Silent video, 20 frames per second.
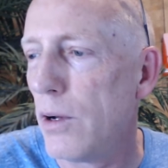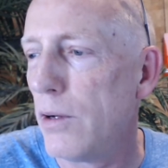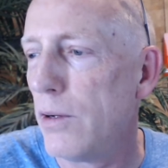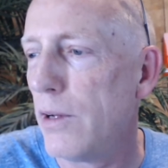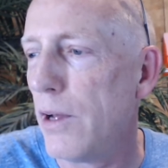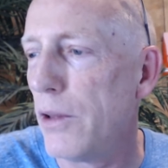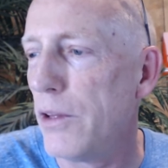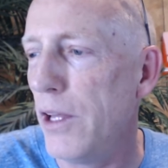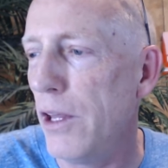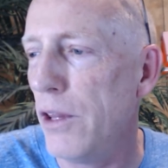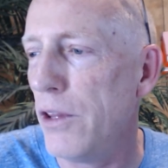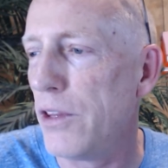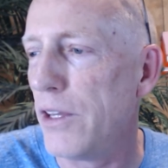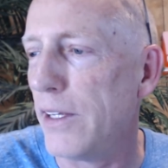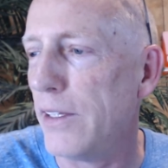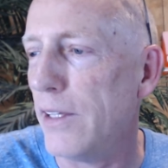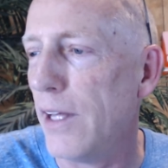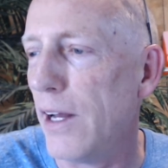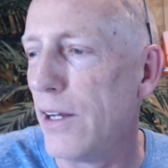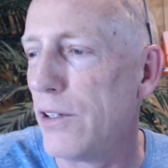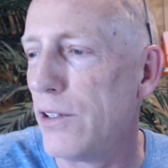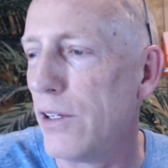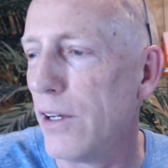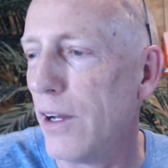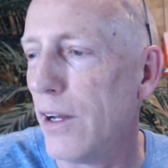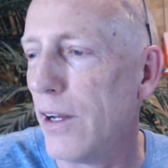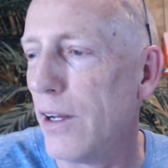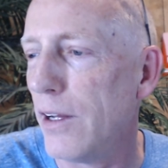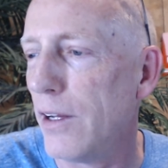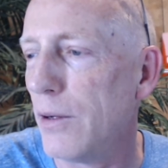the other thing that
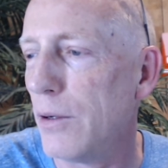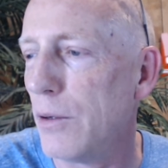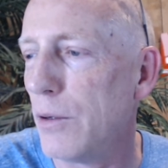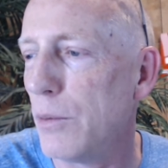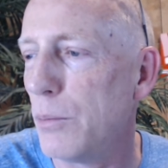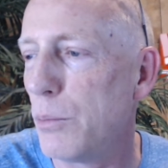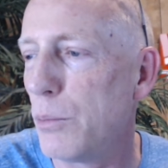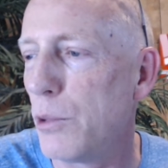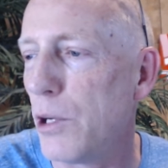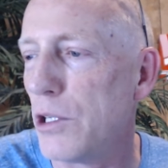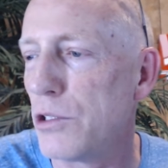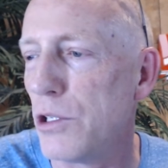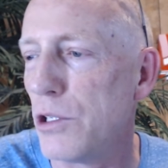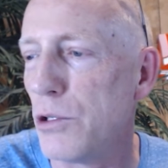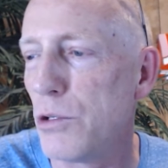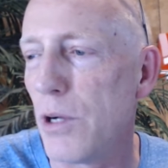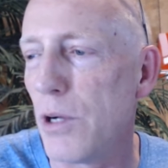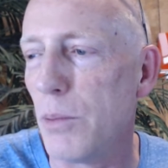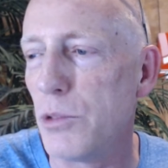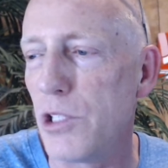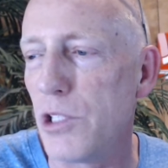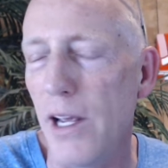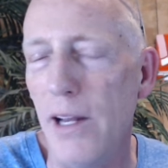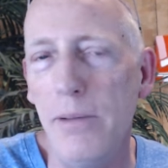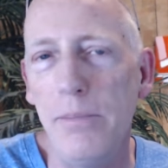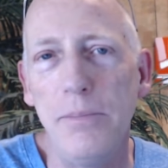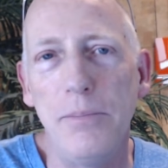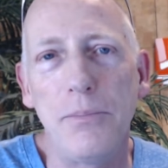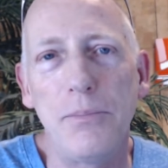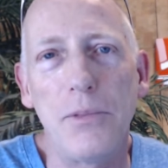President Trump
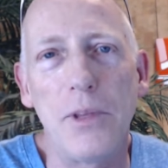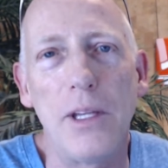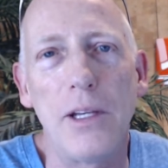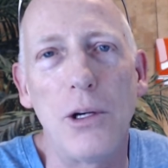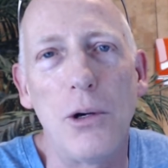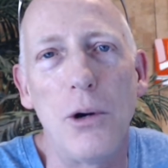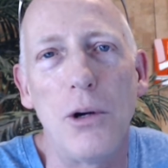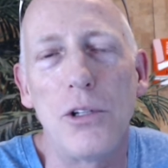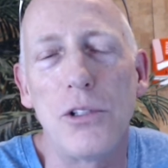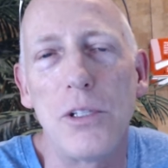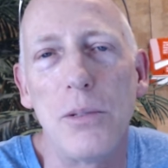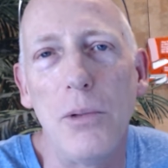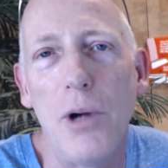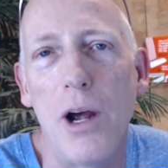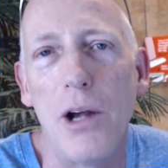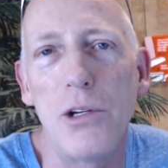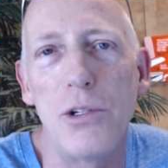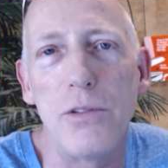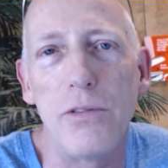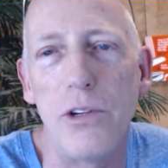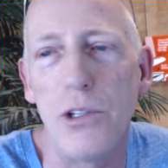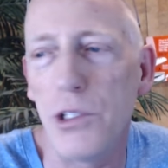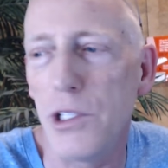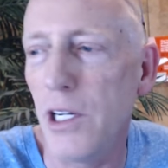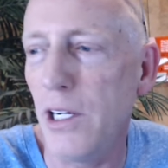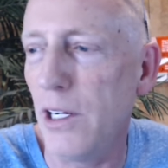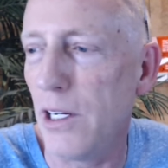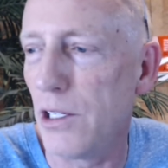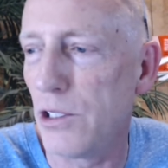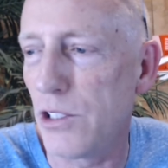said that caused some
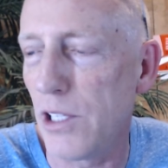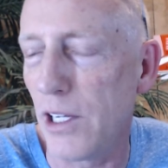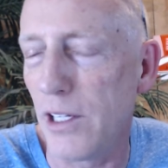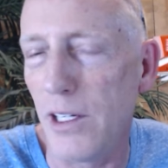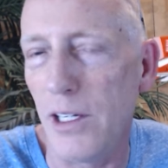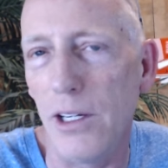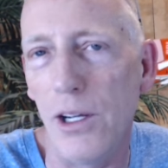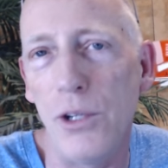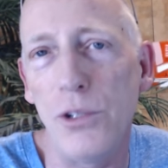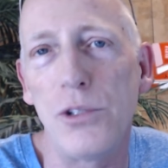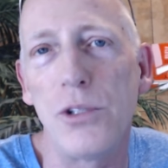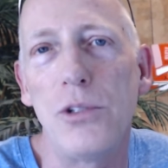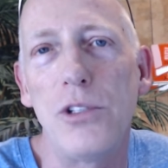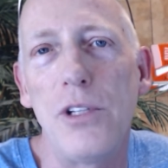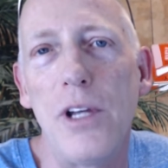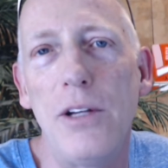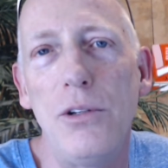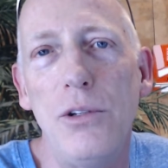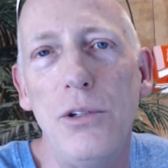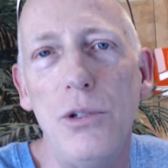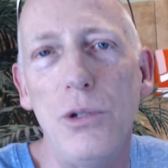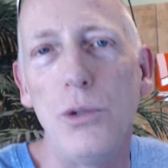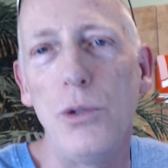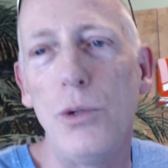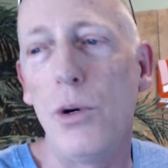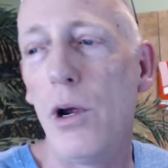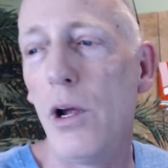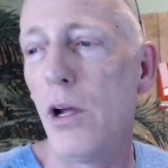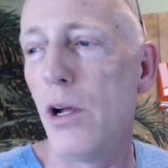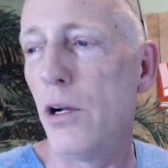controversy is that he also said
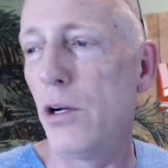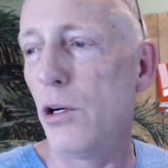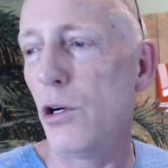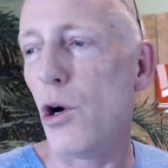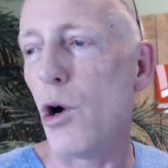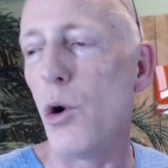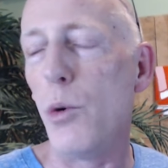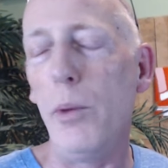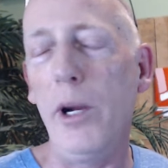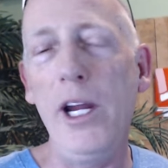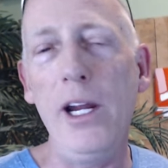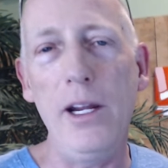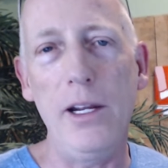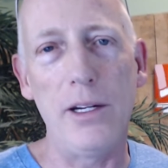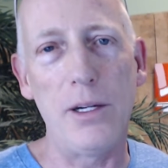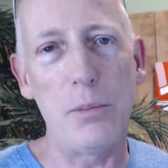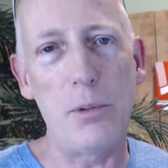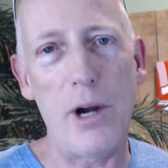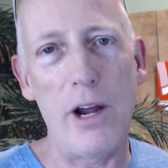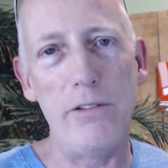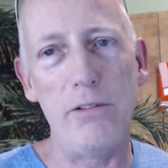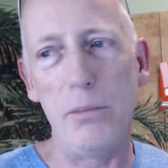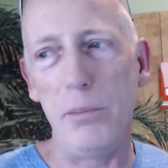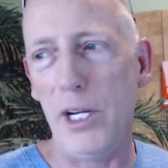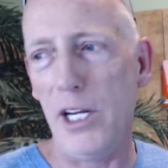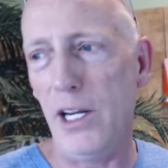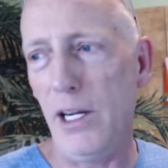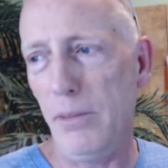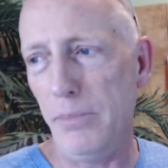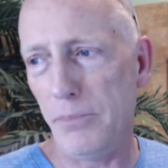to Comey in a private
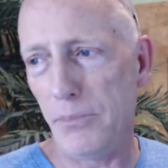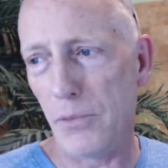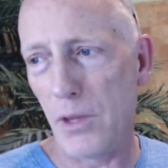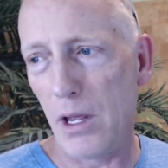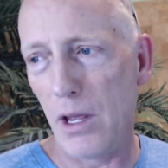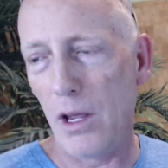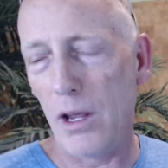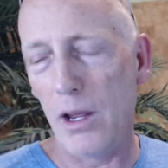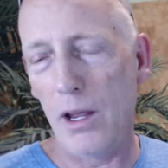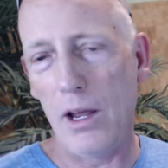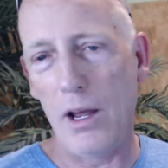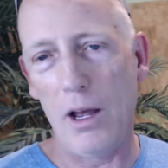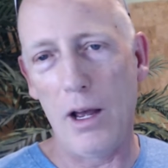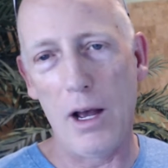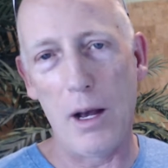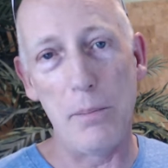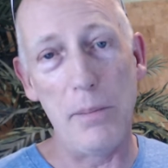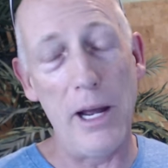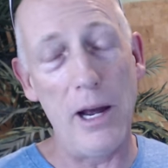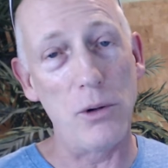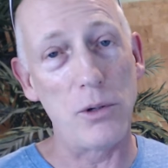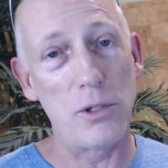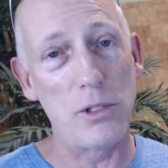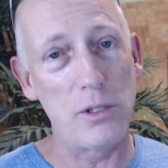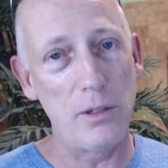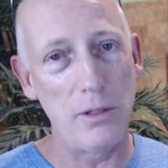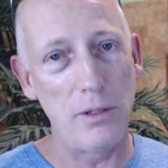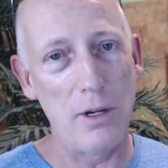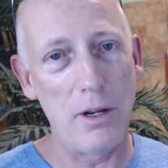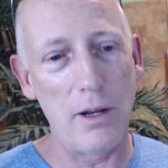meeting about
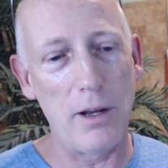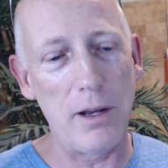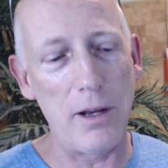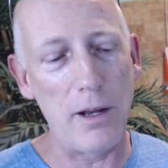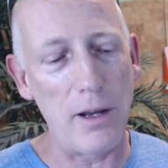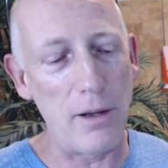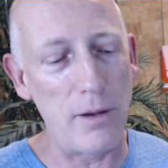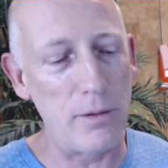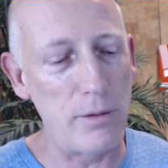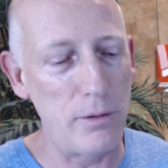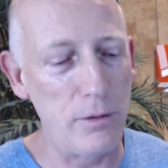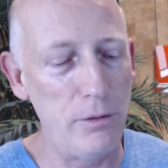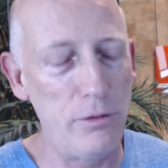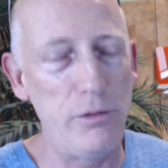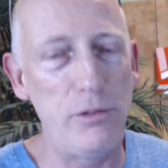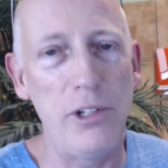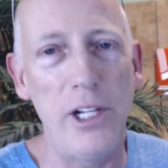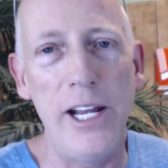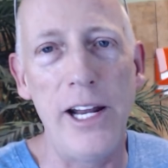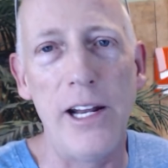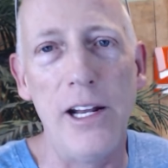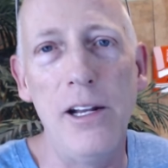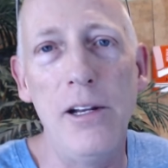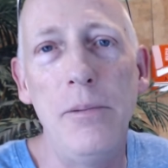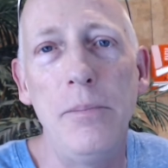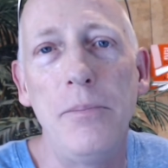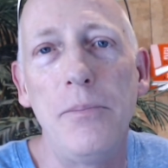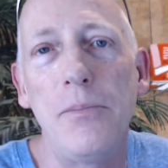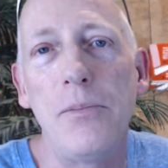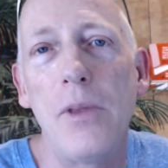
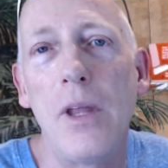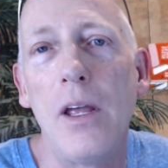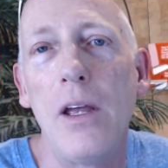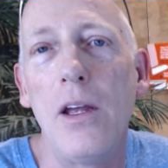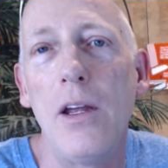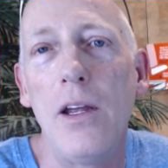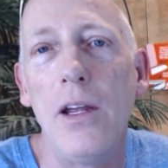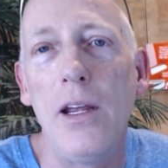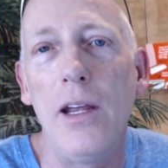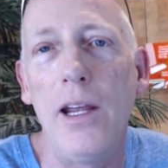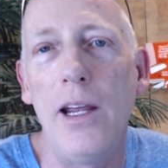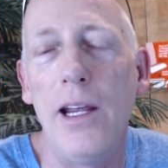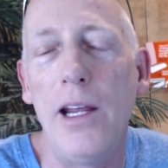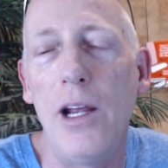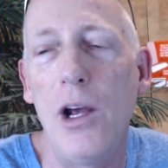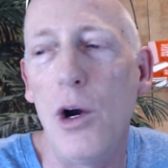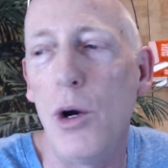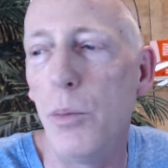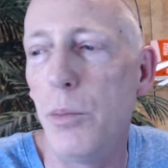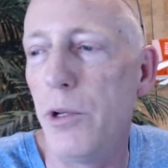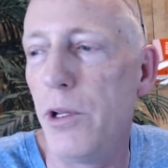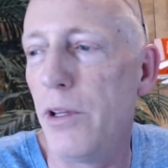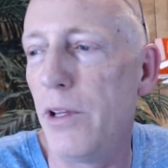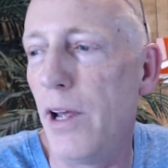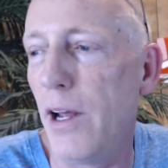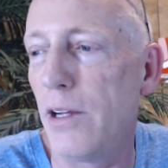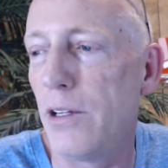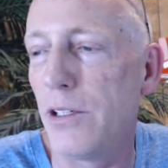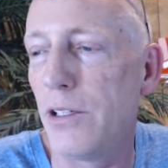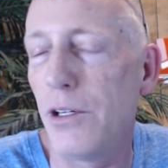Flynn, he hoped
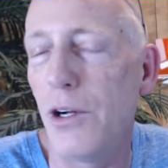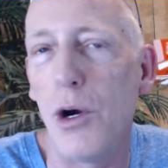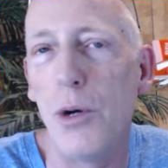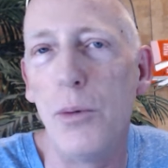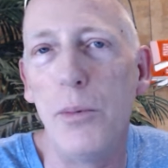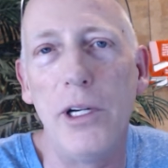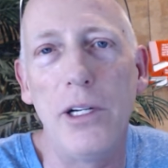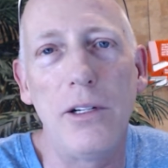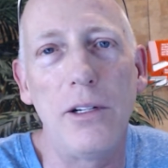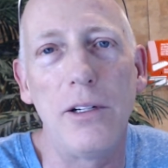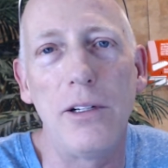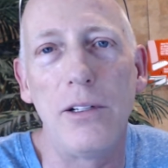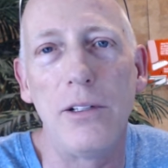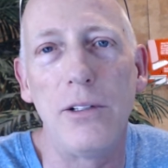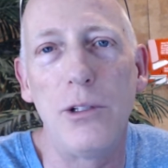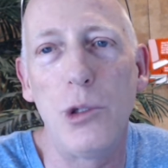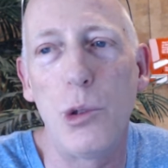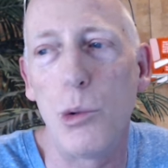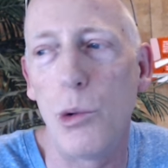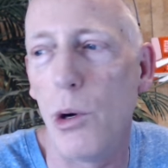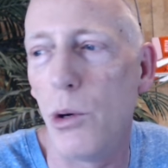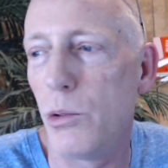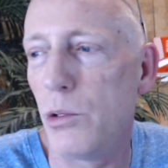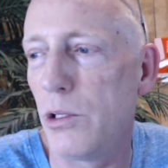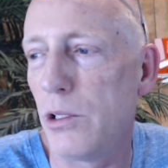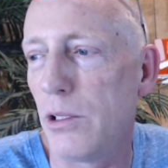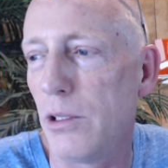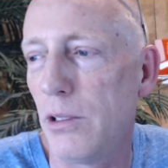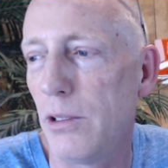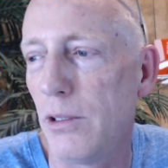that Comey could,
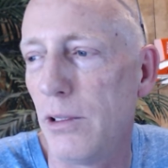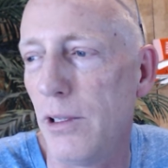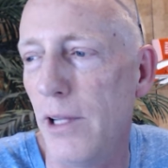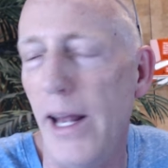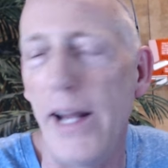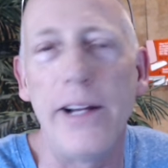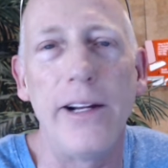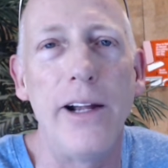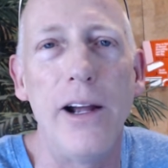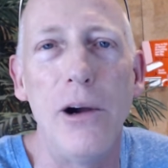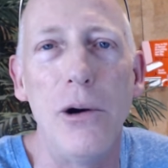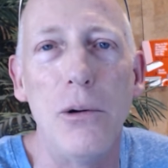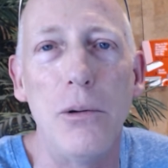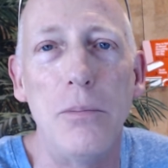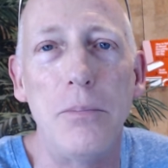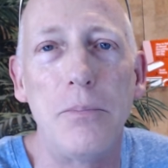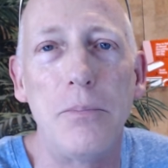quote, let it go.